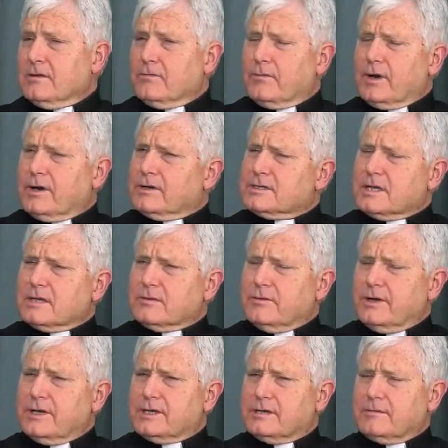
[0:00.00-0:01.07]
Whereas
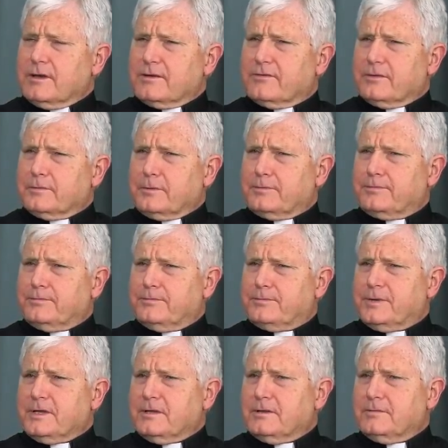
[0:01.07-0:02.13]
otherwise, you might feel
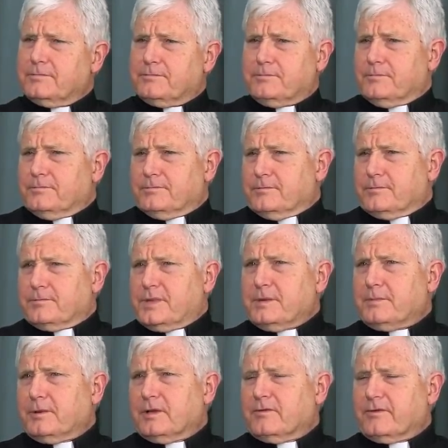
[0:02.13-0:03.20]

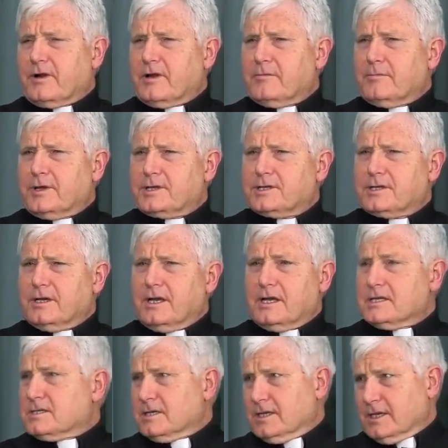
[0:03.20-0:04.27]
people are very much
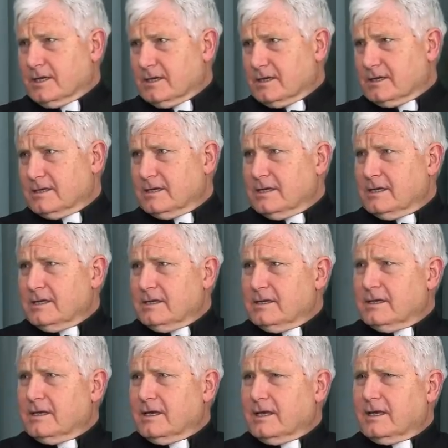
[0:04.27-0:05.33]
isolated
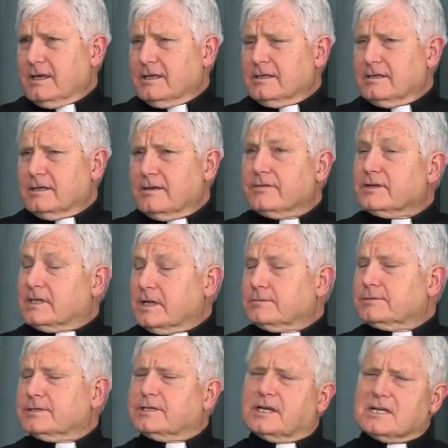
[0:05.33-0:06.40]
and even
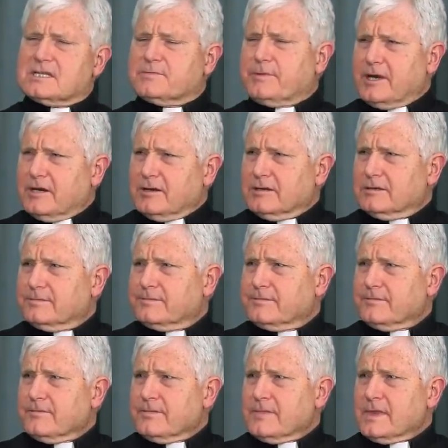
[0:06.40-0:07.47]
tempted to despair
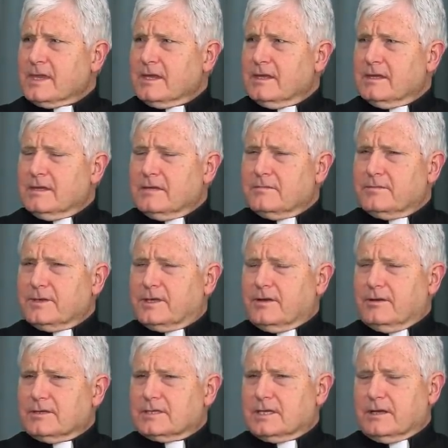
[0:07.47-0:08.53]

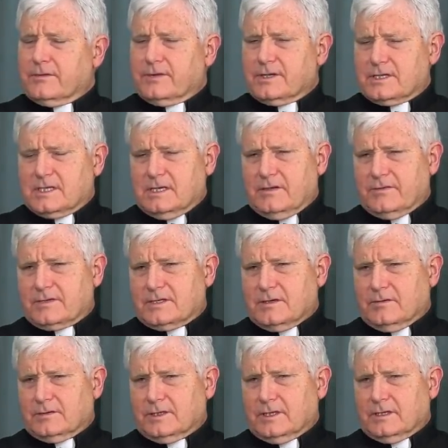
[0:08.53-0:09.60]
because they receive
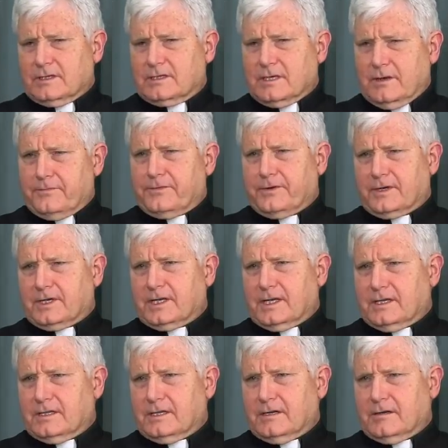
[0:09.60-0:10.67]
so little comfort
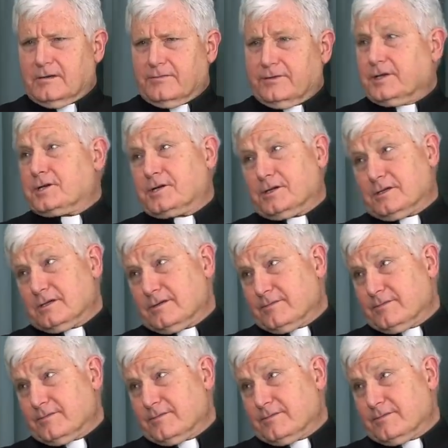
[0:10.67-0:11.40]
in their affliction.